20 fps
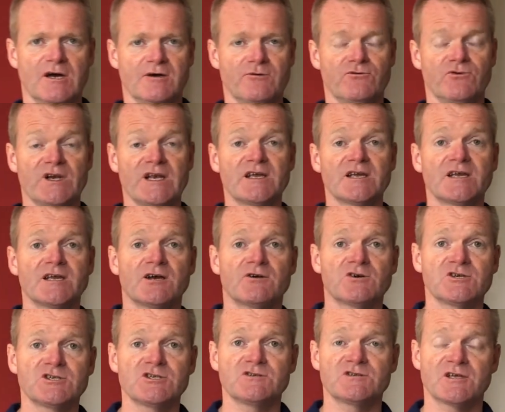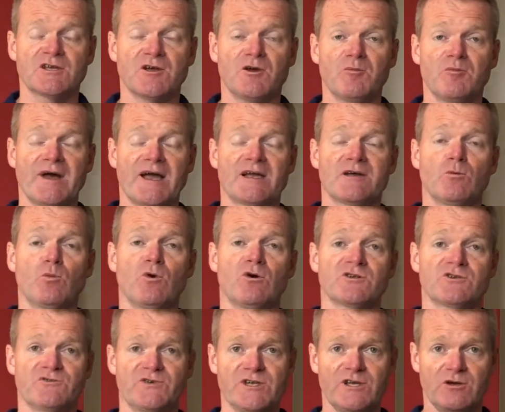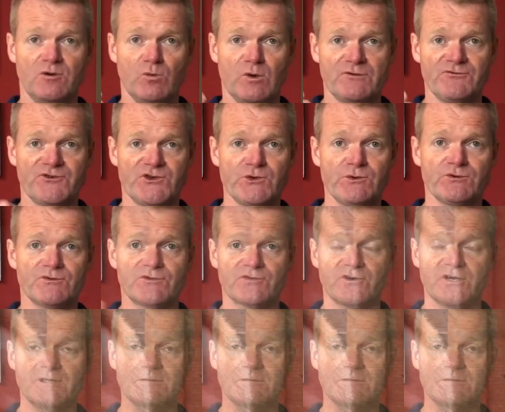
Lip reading: I'd really encourage you to go back and watch video 1, 2 and 3.